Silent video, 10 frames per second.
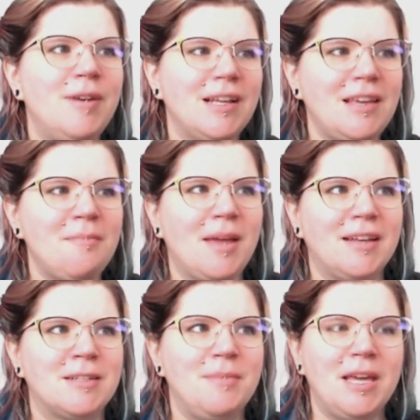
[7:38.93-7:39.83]

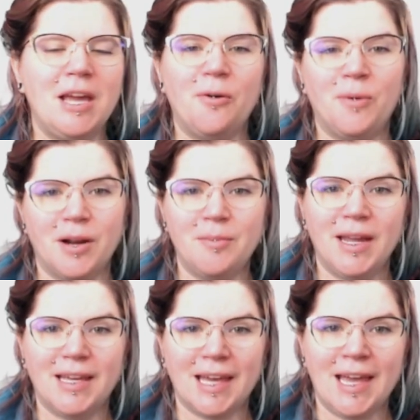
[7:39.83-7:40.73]
makes me want to
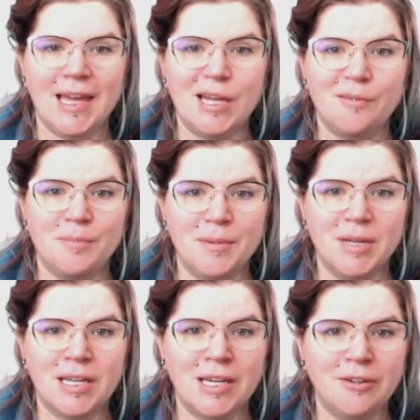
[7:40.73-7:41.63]
make a
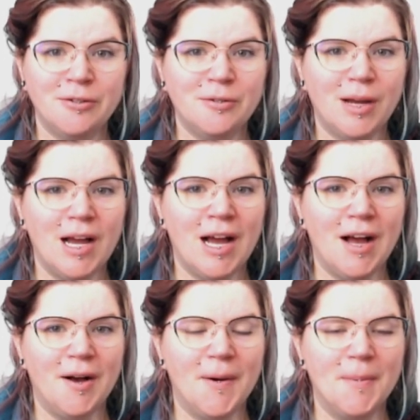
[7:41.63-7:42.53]
Mimikyu
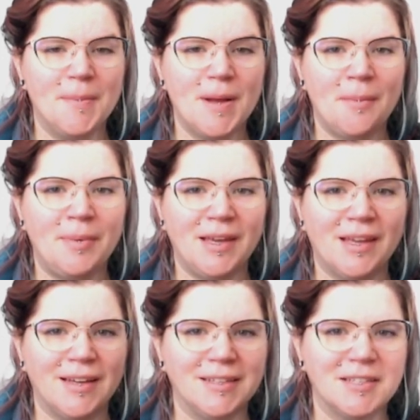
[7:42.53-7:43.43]

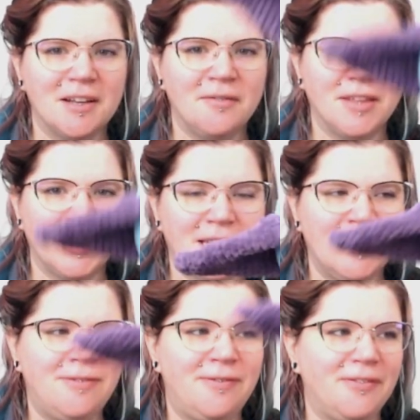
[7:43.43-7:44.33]
because of like
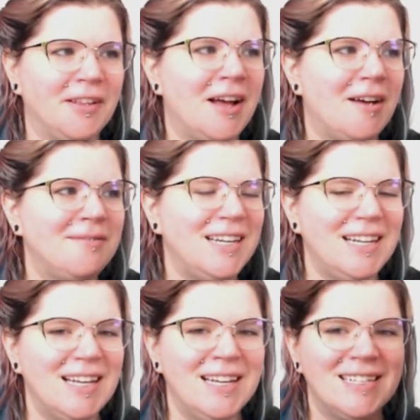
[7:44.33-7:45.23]
the
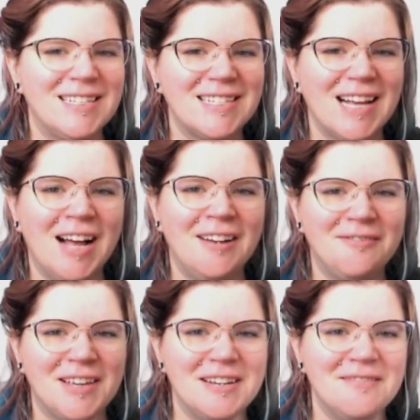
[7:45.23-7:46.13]
floppiness of
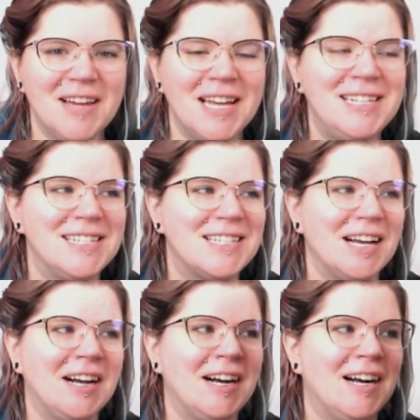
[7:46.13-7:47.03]
him. It's just
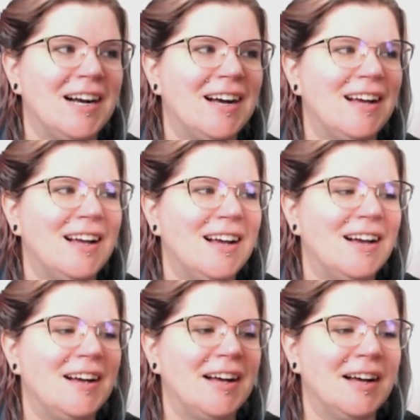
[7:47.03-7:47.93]
and
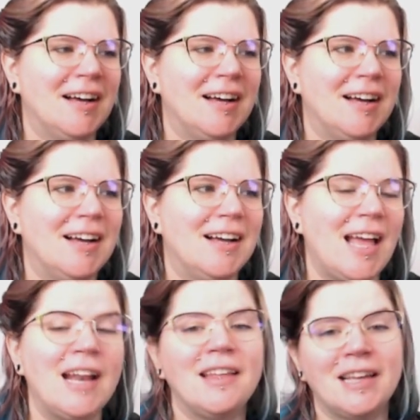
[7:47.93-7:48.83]

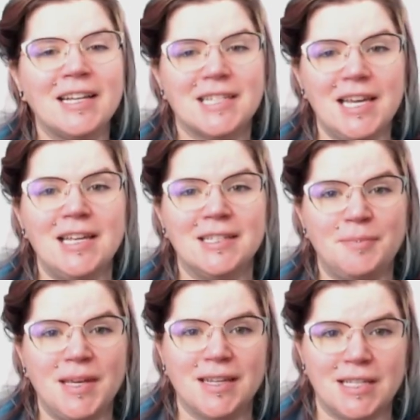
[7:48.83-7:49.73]
I think it is
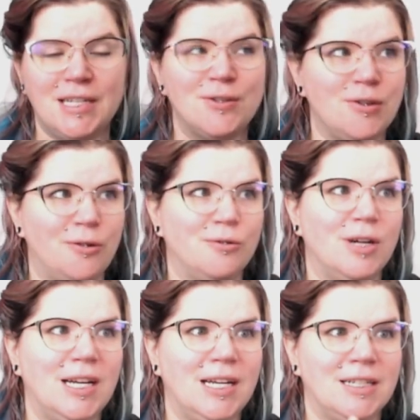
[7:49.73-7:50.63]
because he's so
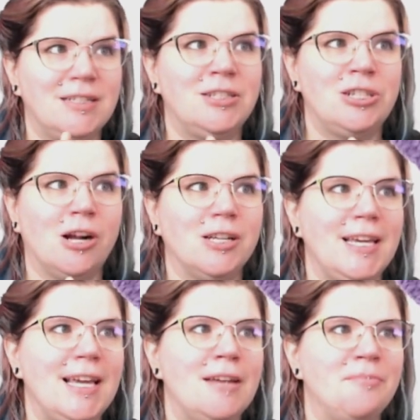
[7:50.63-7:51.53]

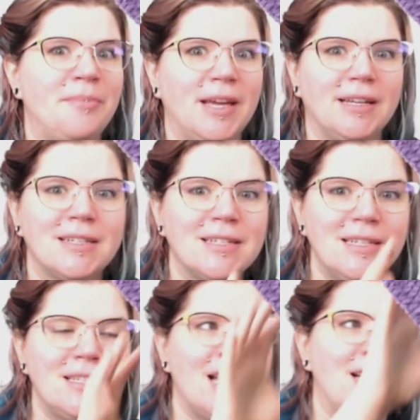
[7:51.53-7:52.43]
chunky and big, because
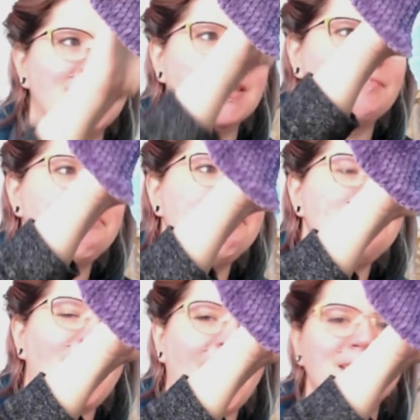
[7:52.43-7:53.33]
this head is
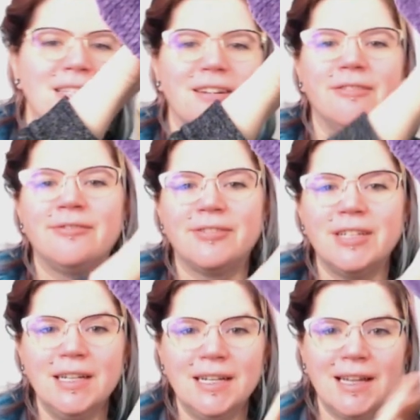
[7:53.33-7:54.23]
massive.
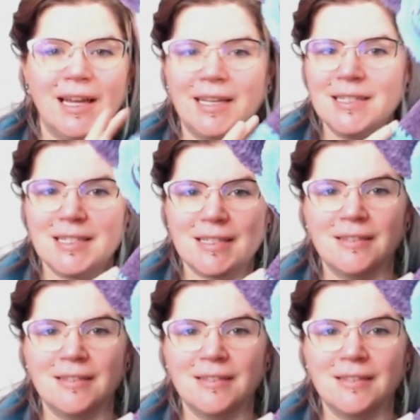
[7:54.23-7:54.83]
Like it's